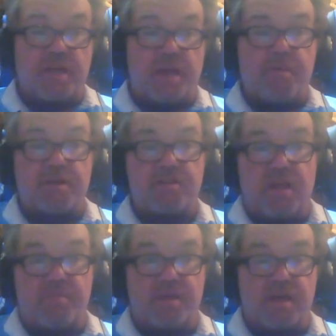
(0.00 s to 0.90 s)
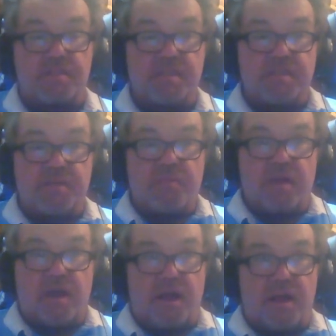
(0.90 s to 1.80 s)
And I mention that because
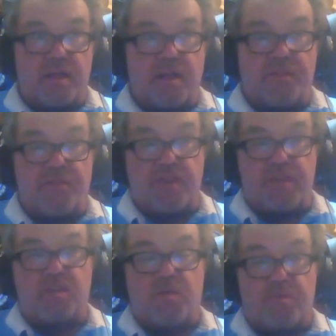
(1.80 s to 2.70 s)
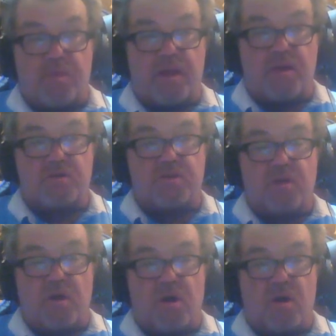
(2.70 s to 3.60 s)
I, I think the players
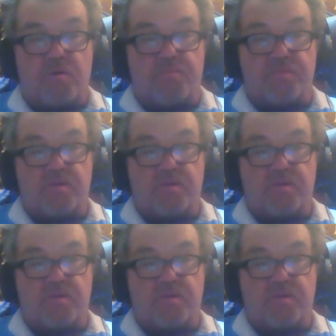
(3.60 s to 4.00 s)
are,